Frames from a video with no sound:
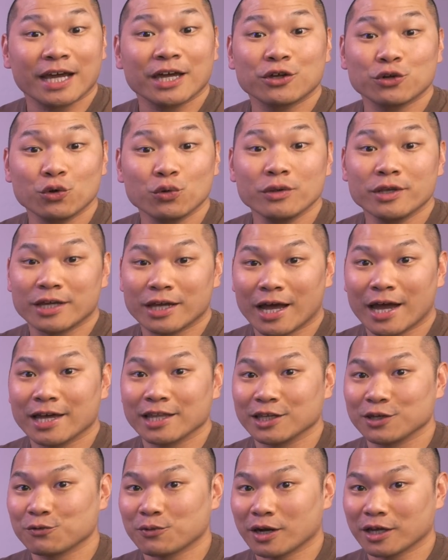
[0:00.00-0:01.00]
I can only
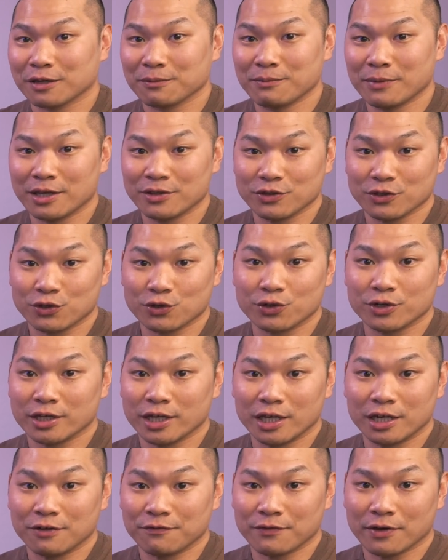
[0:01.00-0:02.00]
highly recommend the
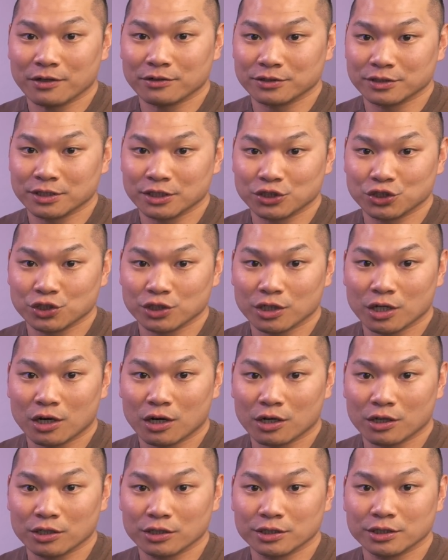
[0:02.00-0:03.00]
3080 Founders Edition
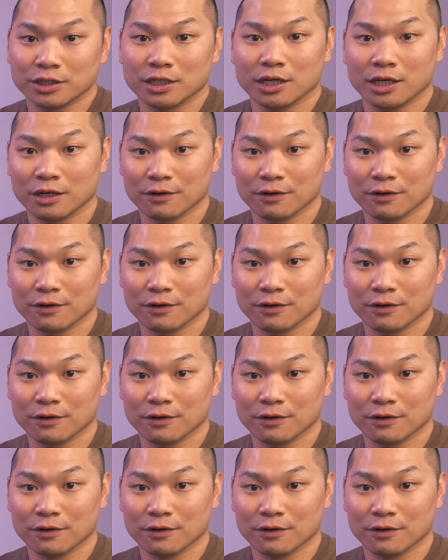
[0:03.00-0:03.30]
card